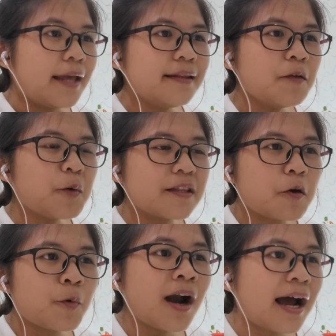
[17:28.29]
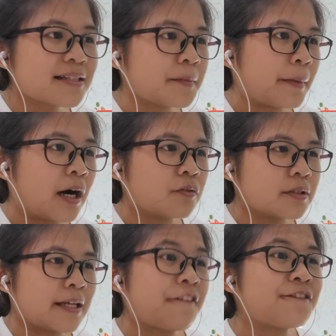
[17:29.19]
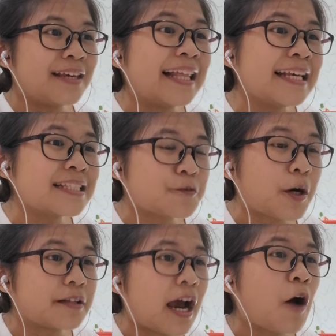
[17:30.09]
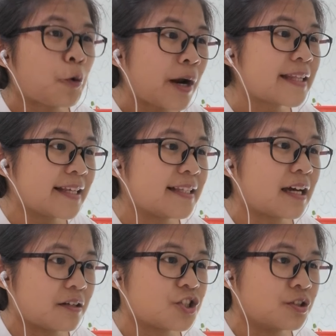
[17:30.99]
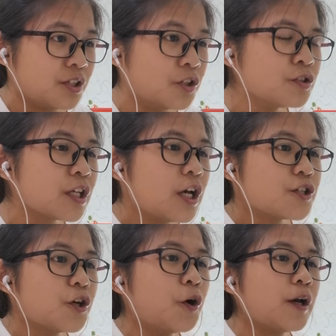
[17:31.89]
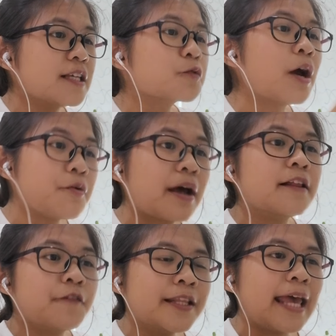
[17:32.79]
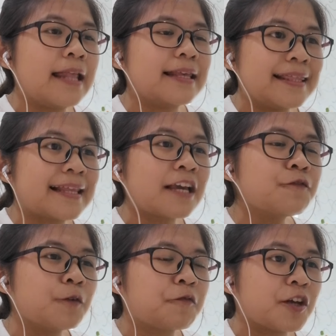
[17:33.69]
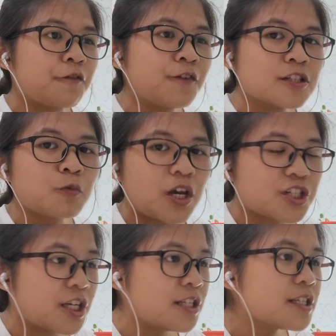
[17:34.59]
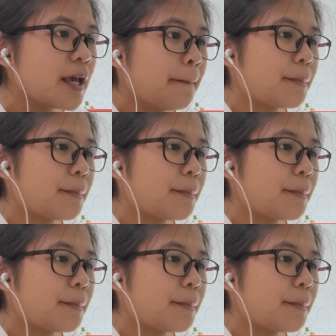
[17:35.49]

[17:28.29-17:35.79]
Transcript: And then when they were asked about their feelings while they are writing their journals, so it's quite relevant and in line with the first questions,